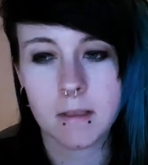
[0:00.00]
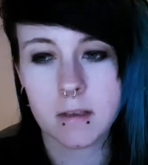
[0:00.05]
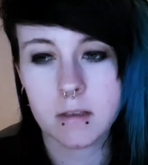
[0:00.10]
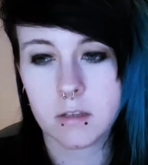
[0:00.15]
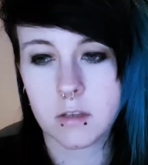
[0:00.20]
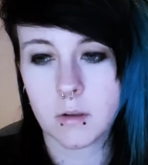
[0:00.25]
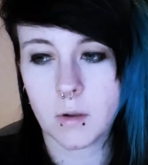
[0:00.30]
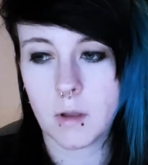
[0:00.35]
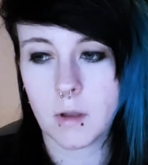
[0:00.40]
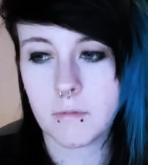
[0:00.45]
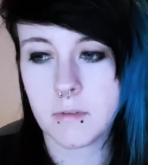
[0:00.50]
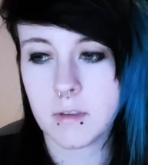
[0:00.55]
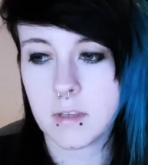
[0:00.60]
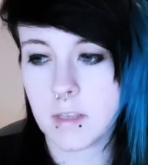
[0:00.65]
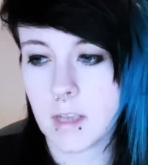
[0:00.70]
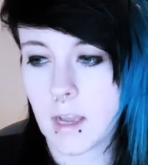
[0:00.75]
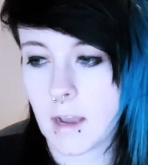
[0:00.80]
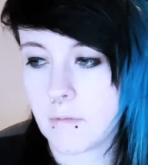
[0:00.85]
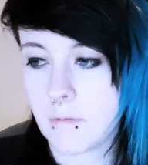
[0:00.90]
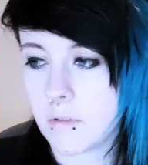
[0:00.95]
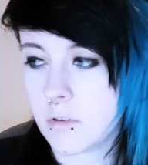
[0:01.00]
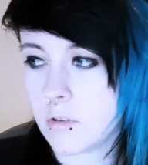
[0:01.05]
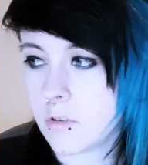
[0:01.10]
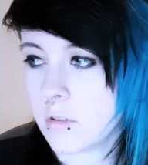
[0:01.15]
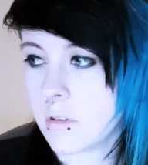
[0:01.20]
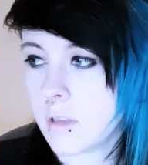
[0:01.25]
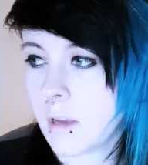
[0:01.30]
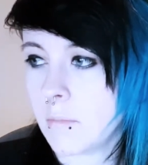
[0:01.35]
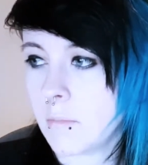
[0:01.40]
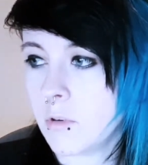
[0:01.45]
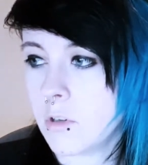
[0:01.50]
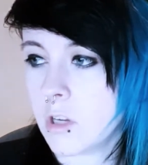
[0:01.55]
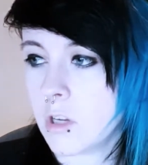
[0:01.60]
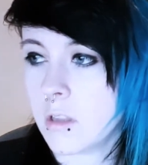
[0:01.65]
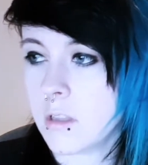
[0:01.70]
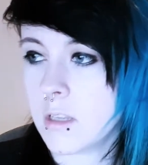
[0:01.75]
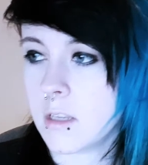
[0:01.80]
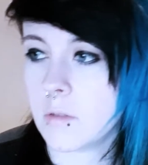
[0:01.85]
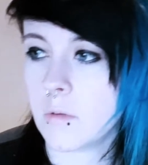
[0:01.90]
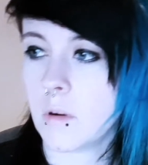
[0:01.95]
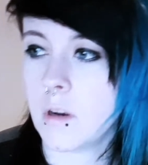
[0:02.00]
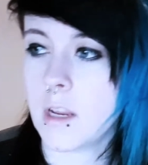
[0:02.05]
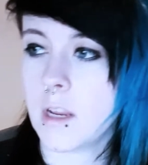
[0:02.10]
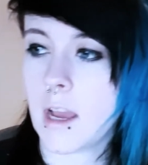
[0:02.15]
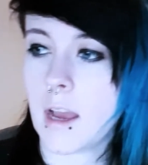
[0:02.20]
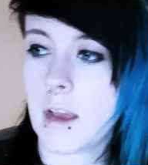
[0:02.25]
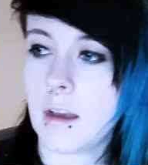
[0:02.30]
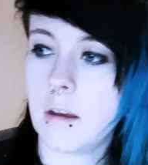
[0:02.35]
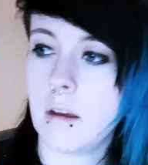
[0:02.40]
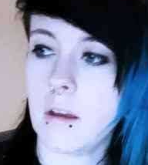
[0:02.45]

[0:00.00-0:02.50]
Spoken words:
So I obviously haven't done that much on this one yet.